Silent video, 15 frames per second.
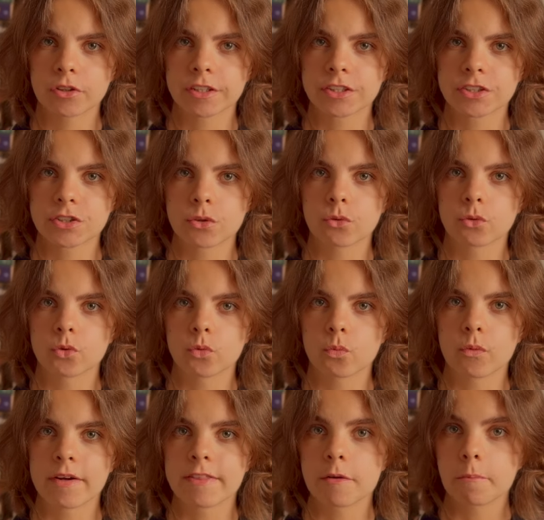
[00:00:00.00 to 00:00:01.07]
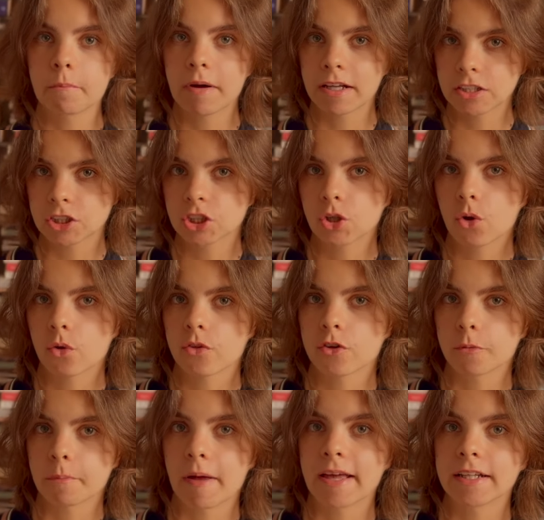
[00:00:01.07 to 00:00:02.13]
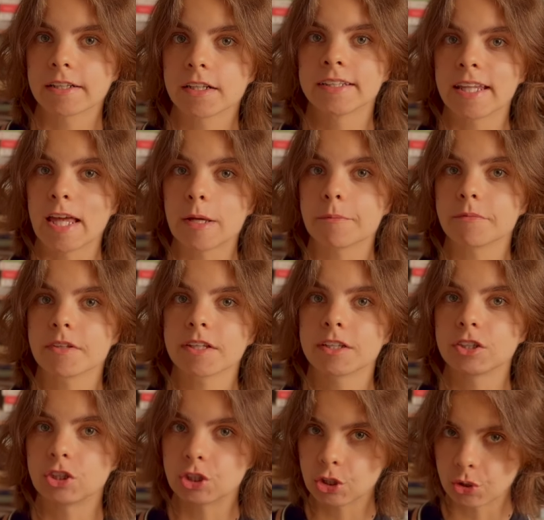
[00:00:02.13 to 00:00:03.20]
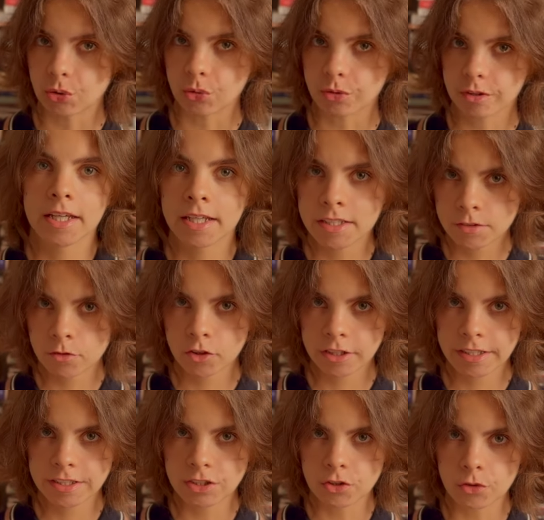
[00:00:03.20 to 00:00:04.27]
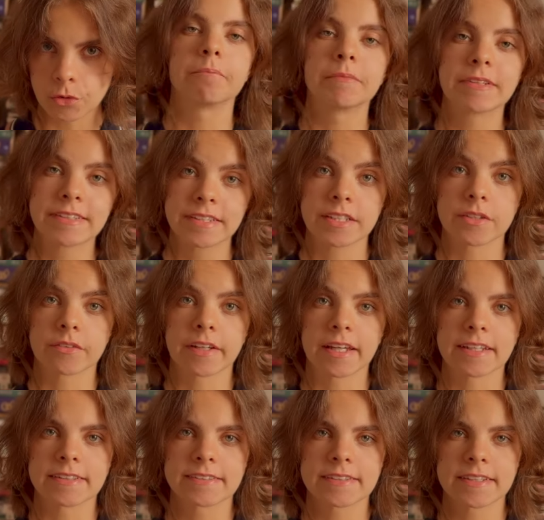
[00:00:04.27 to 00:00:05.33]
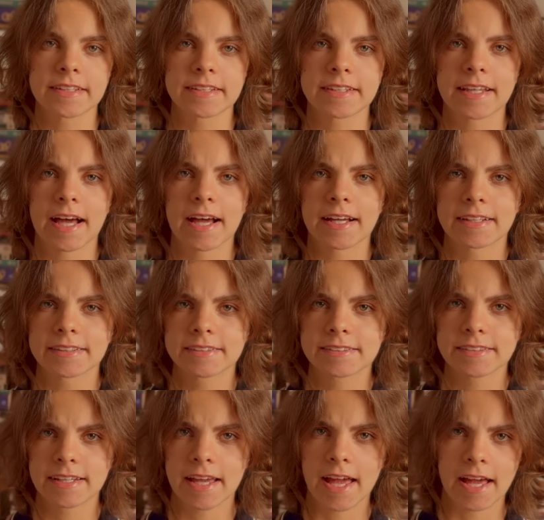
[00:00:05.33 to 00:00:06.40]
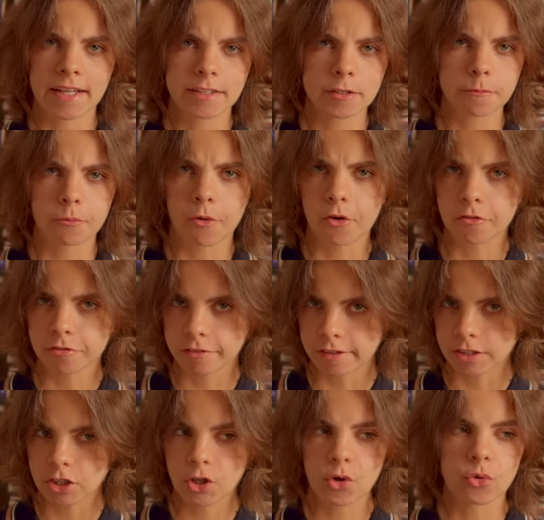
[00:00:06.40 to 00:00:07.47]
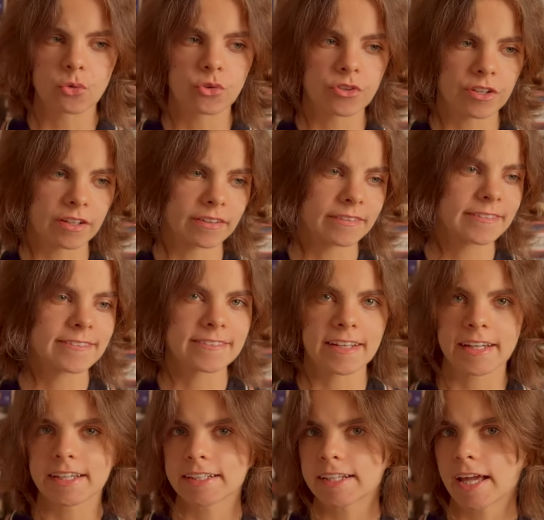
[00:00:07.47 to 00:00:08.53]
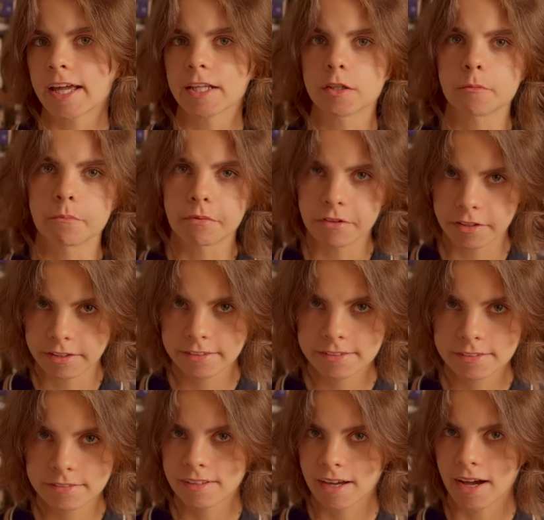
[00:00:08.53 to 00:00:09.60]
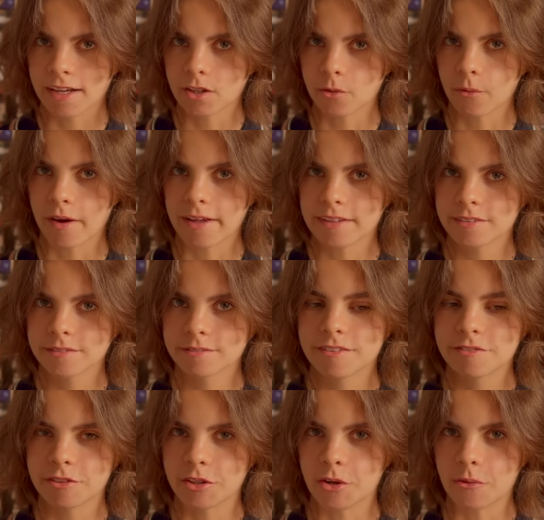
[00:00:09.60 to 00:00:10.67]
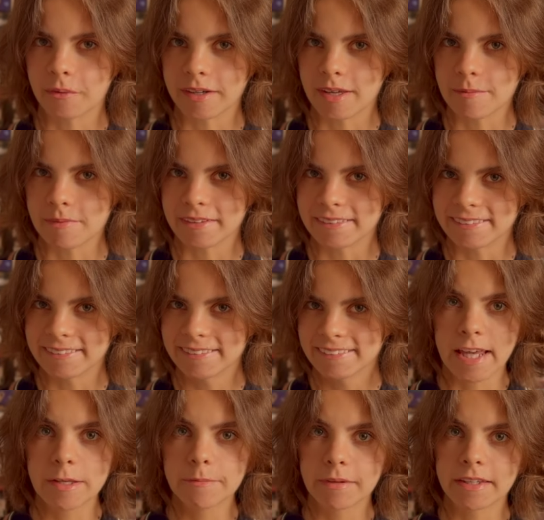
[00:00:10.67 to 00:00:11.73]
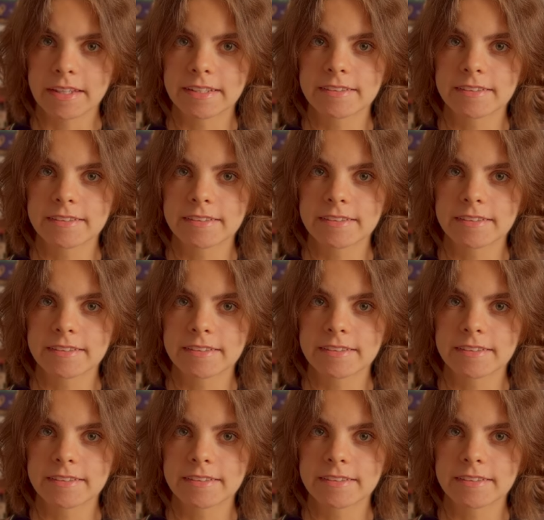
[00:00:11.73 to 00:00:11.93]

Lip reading: years old with a much older man named Jude. He's 42, mysterious in that ex-boyfriend who sells second-hand books kind of way, if you know what I mean. They meet